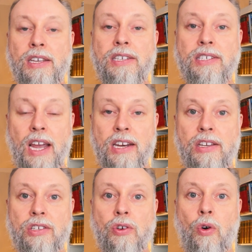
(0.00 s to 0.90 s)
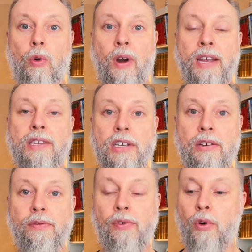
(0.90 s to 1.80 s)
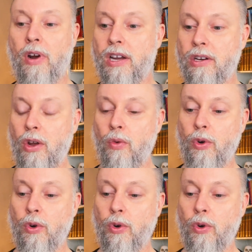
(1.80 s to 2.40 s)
stannous or a tin fluoride